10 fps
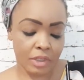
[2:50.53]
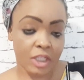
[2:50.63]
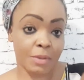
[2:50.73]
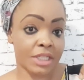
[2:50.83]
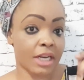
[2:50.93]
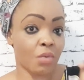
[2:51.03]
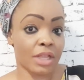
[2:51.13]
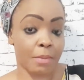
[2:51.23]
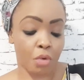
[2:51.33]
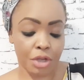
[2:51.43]
especially
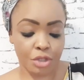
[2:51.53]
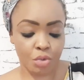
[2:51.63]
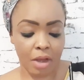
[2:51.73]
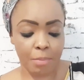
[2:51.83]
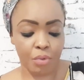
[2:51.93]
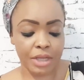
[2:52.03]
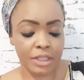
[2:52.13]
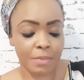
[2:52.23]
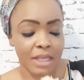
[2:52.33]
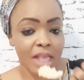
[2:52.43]
when I'm going to
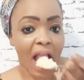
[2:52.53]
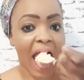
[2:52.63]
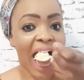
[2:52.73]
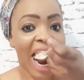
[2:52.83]
appointment.